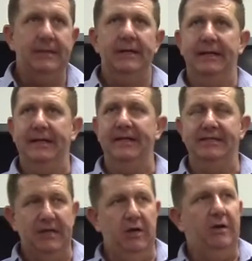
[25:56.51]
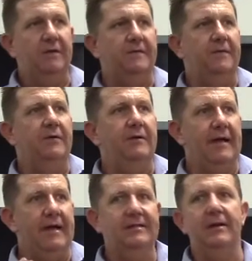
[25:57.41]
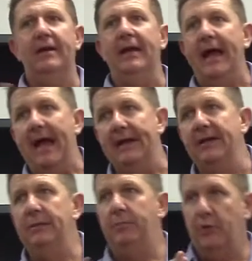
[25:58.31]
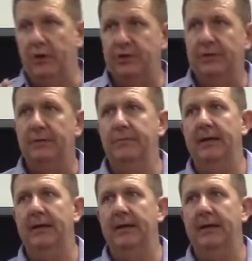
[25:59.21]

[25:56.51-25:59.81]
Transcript: again Zoloft for anxiety and depression.